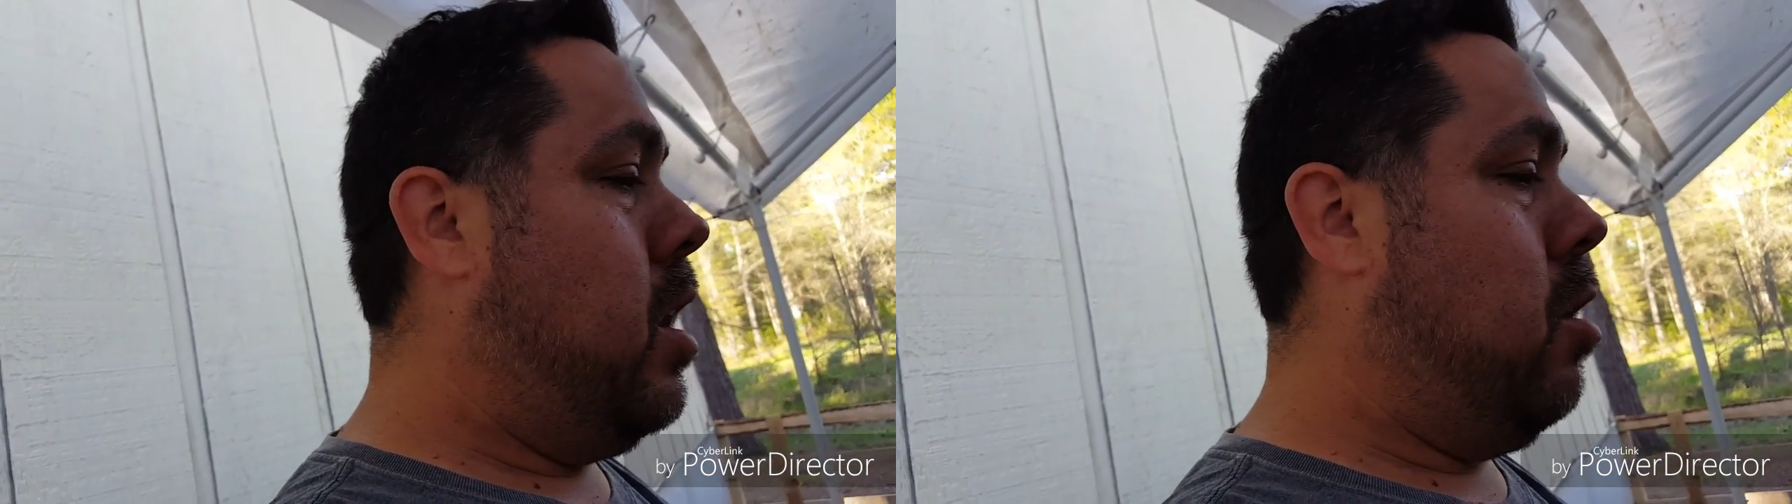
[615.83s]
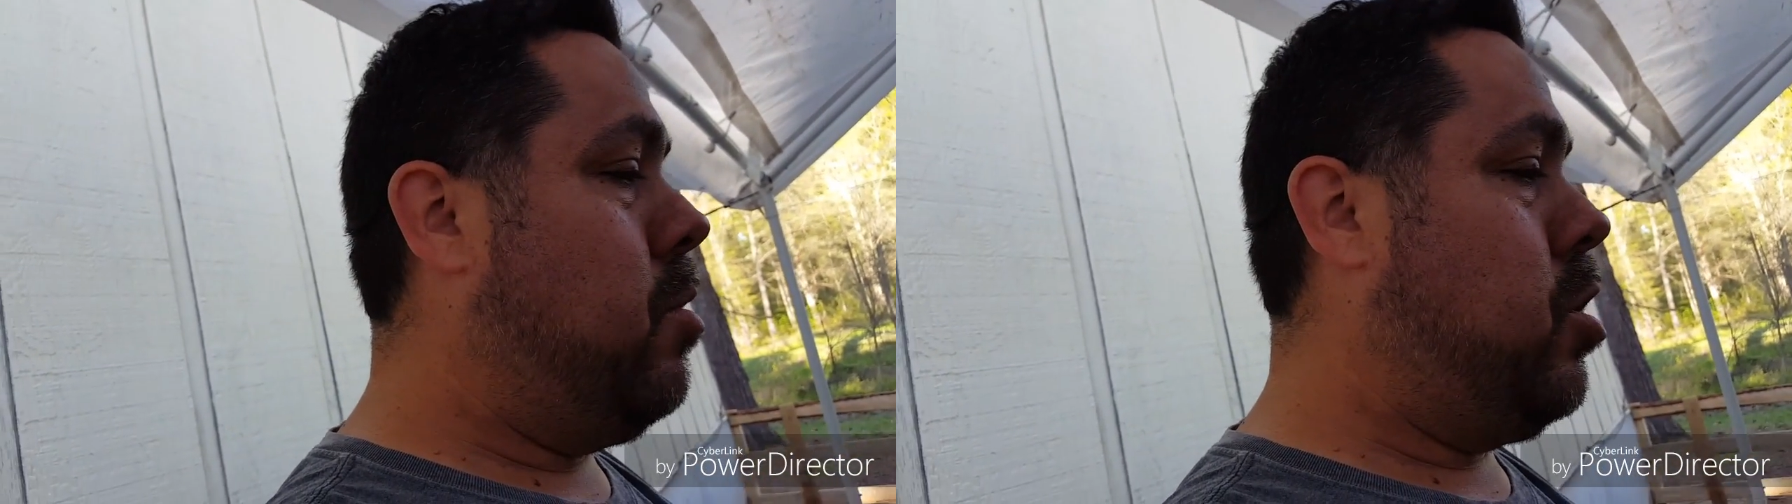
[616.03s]

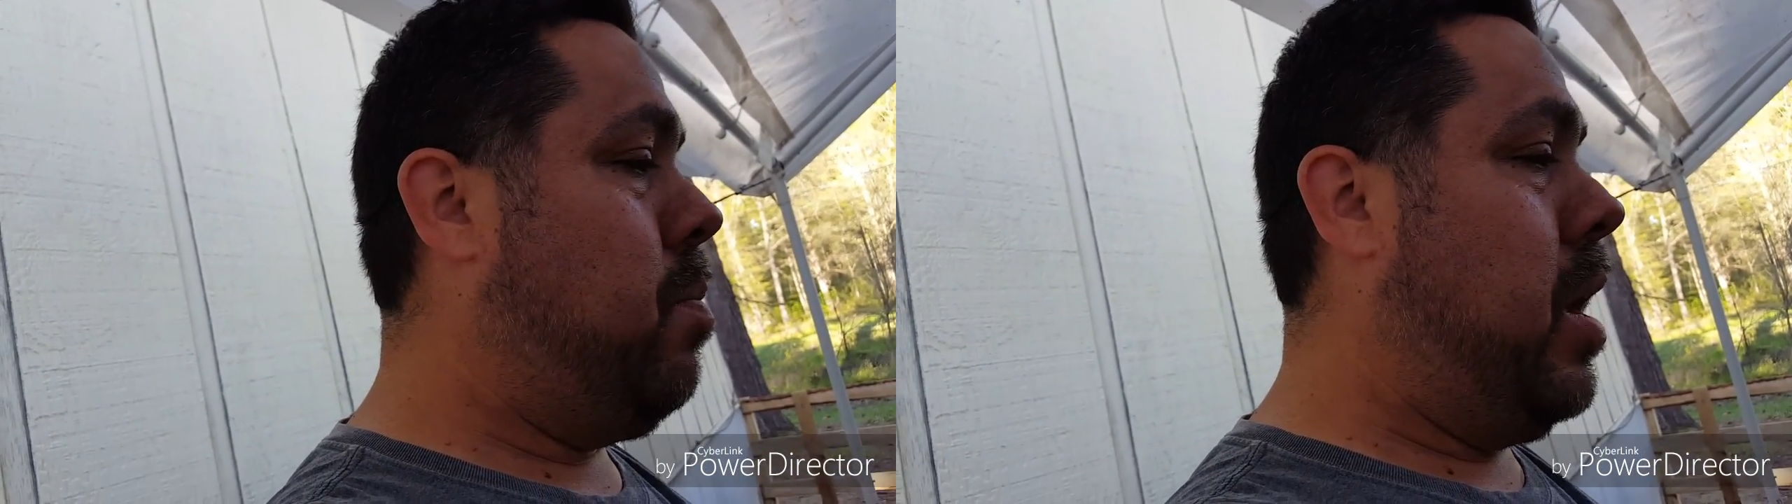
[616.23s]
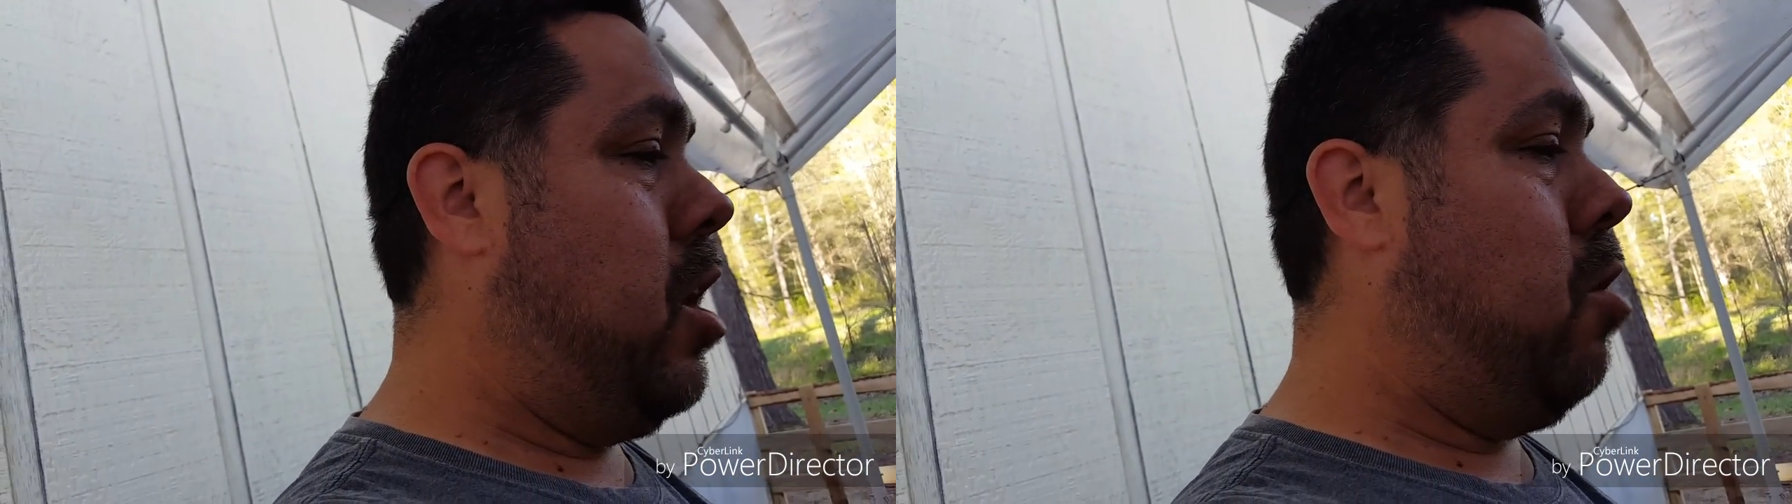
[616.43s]
It
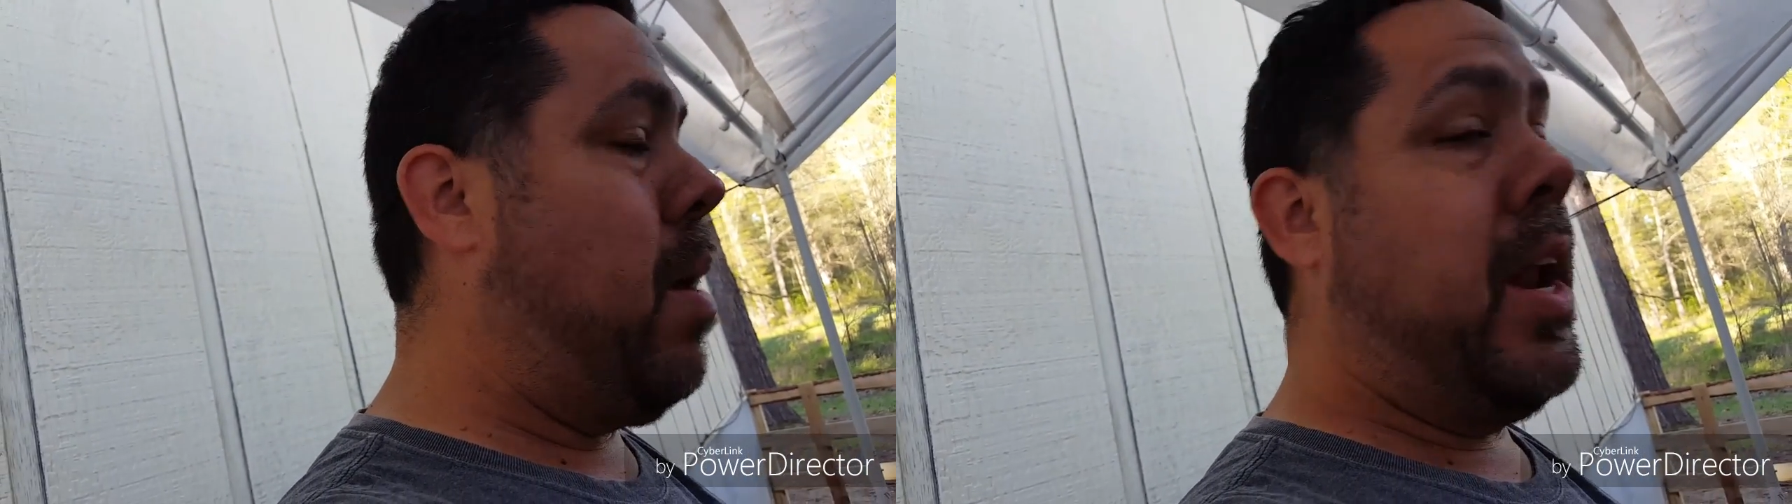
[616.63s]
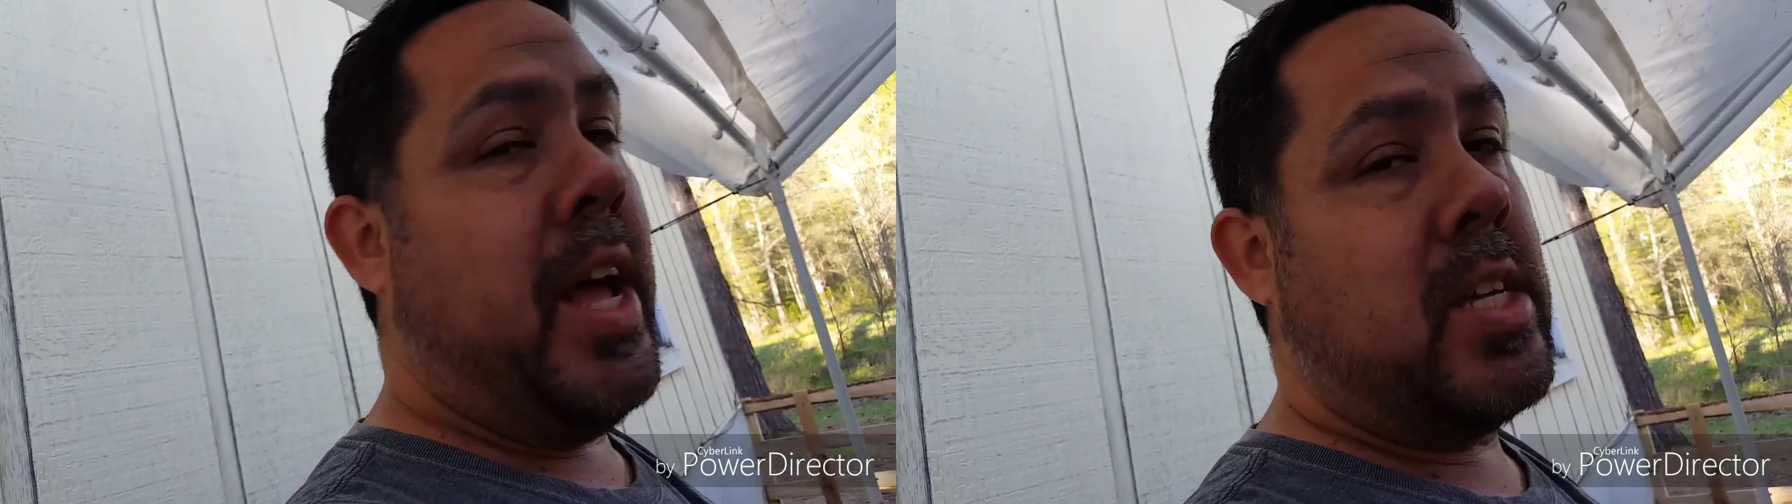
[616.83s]
should be here
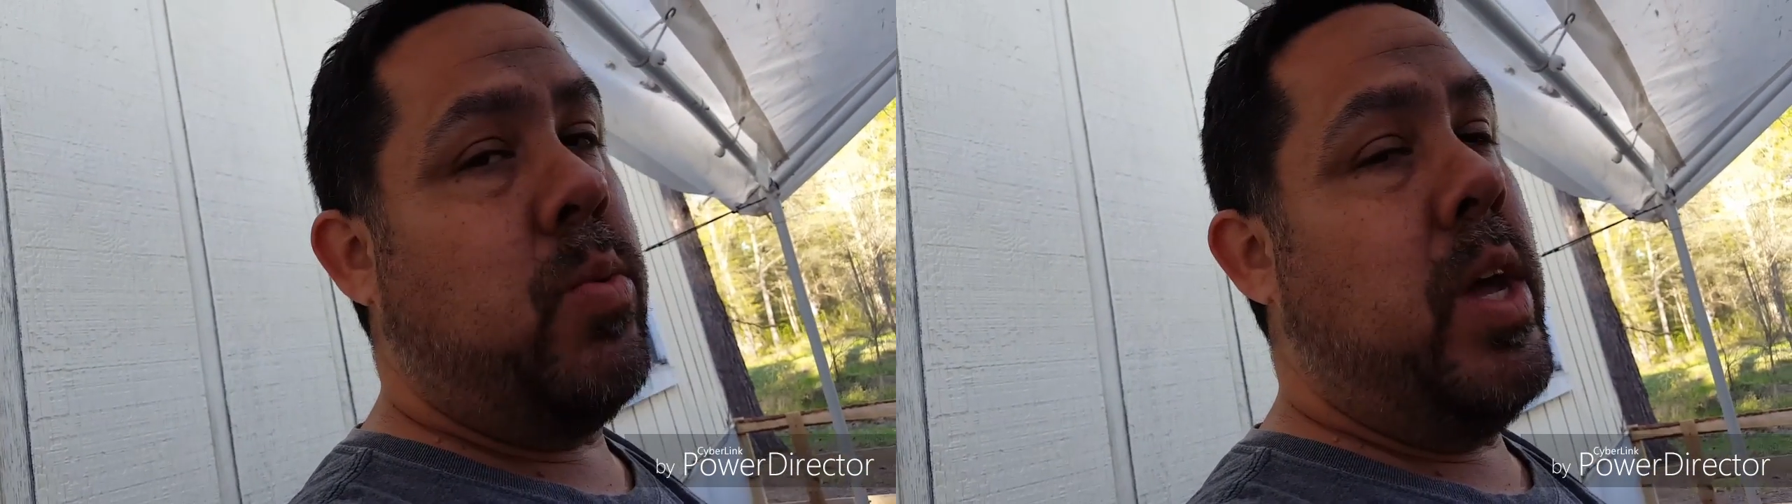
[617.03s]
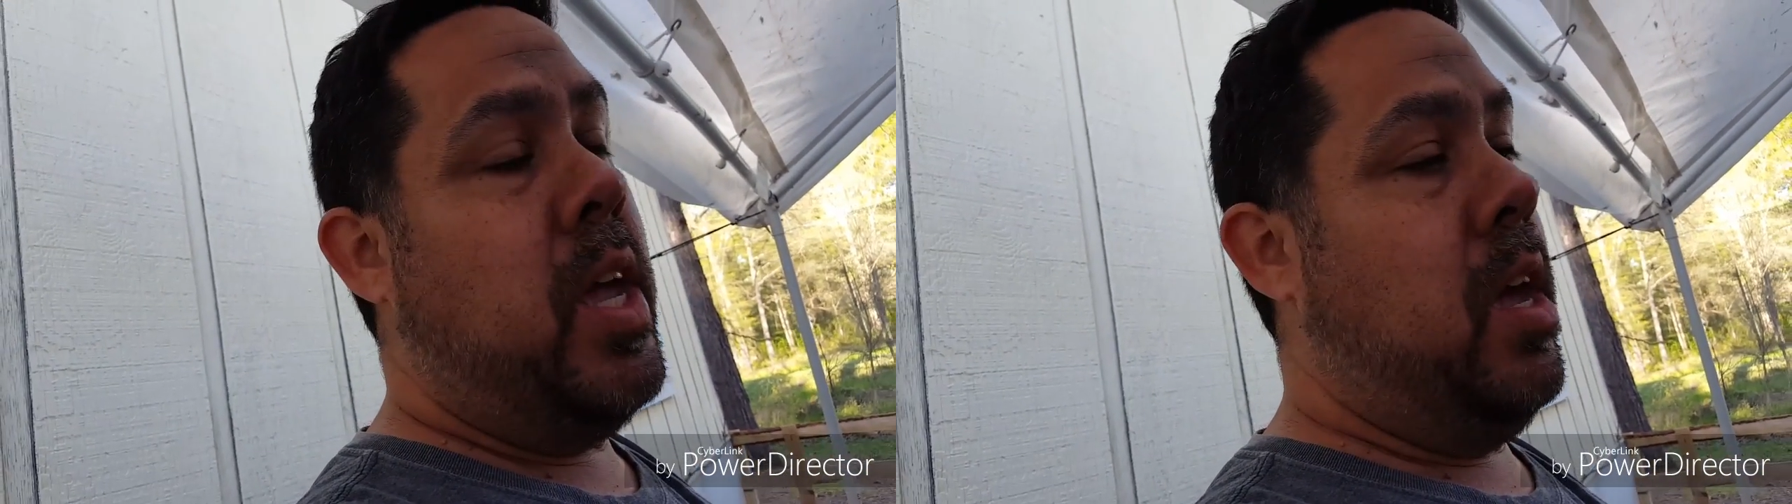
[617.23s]
by
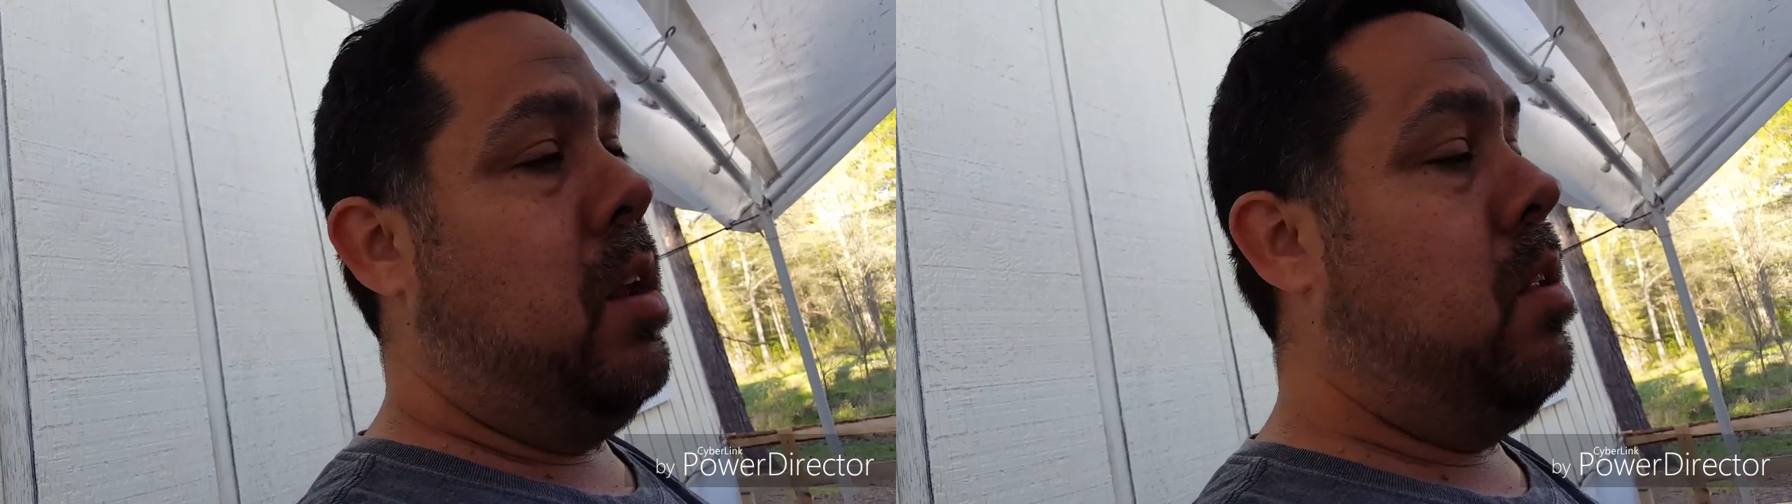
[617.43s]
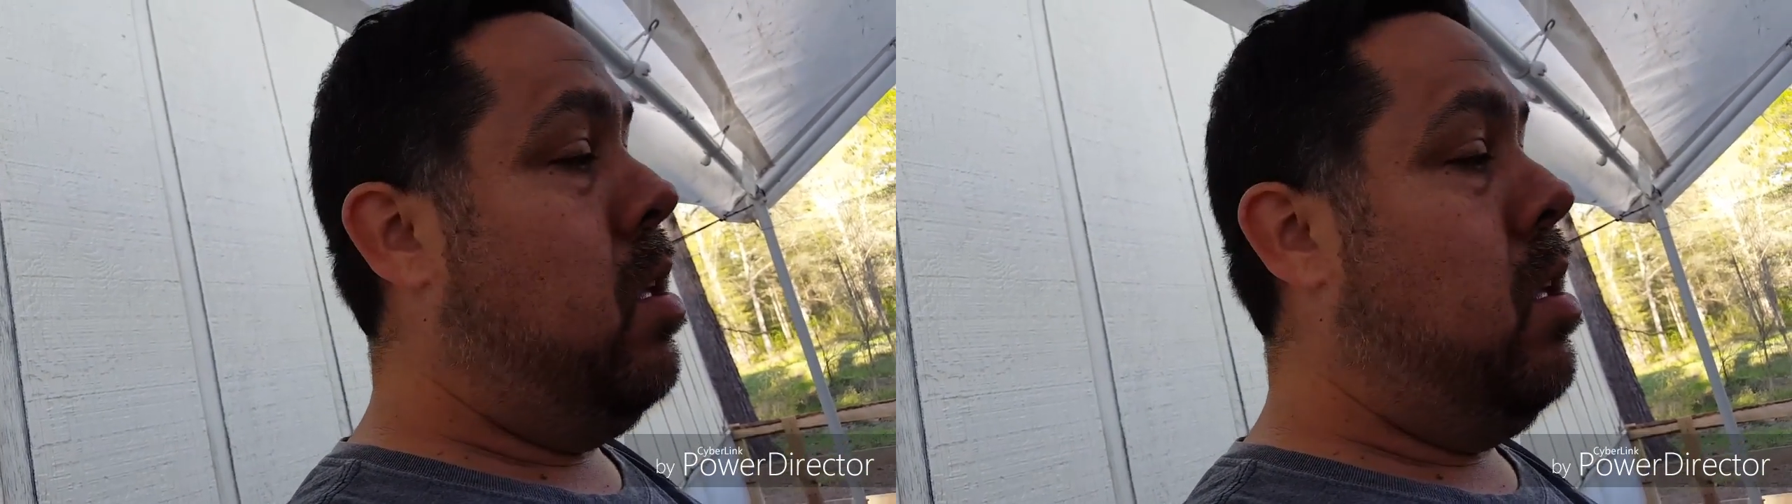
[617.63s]
next weekend.